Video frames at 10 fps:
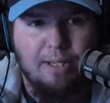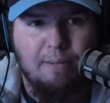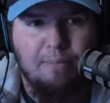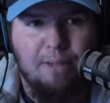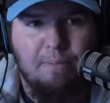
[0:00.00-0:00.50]

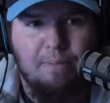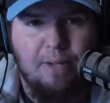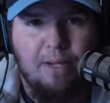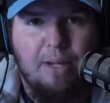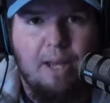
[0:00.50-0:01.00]
something,
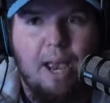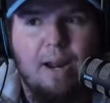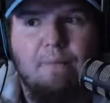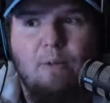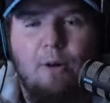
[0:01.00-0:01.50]

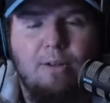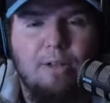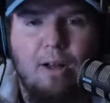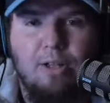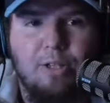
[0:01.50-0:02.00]
and if all
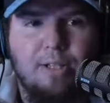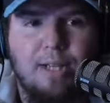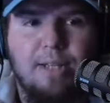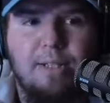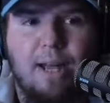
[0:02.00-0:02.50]
logic
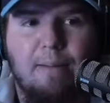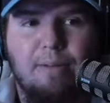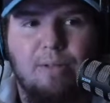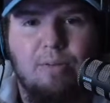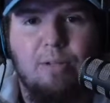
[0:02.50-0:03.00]
says it
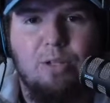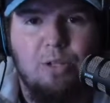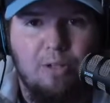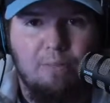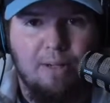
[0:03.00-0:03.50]
absolutely
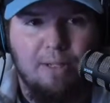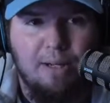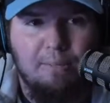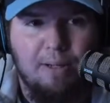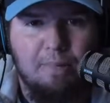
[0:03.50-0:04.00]
should be
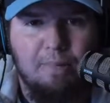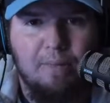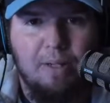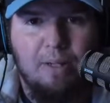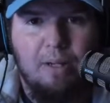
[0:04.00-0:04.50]
something,
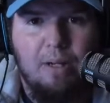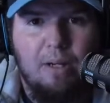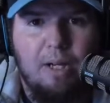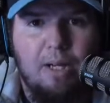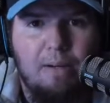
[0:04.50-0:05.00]

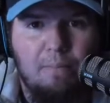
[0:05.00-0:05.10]
it